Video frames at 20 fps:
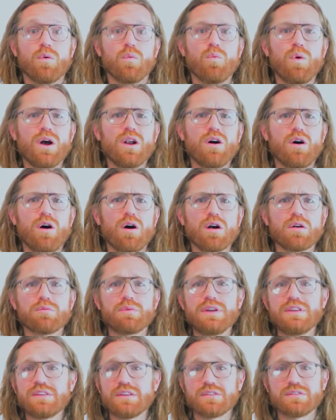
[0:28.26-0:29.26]
what are
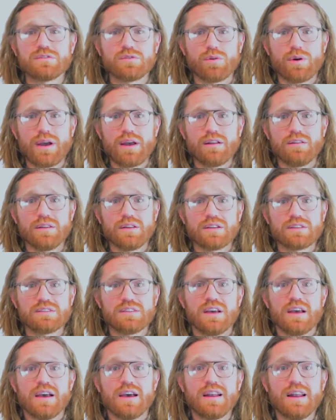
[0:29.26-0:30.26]
retail store analytics